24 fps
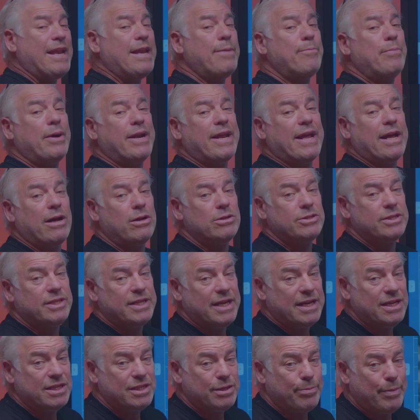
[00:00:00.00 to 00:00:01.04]
what anybody
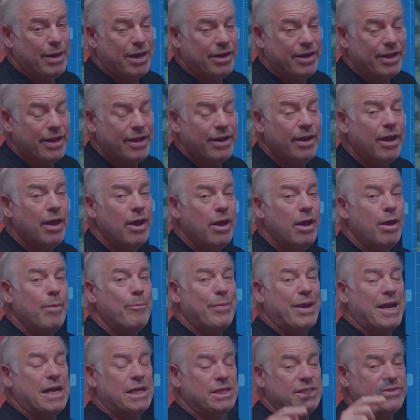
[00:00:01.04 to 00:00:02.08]
else thinks about it
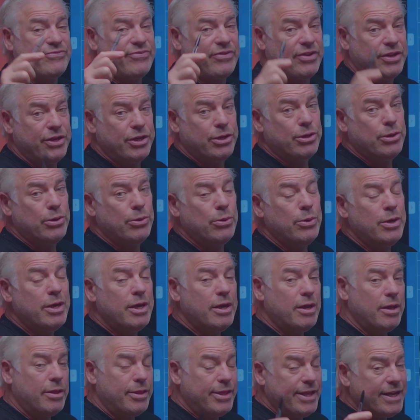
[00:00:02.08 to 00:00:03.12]
because for
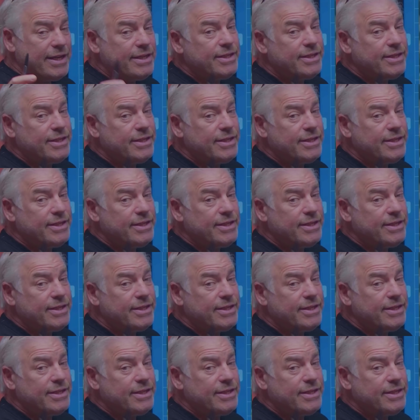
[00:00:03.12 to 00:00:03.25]
you,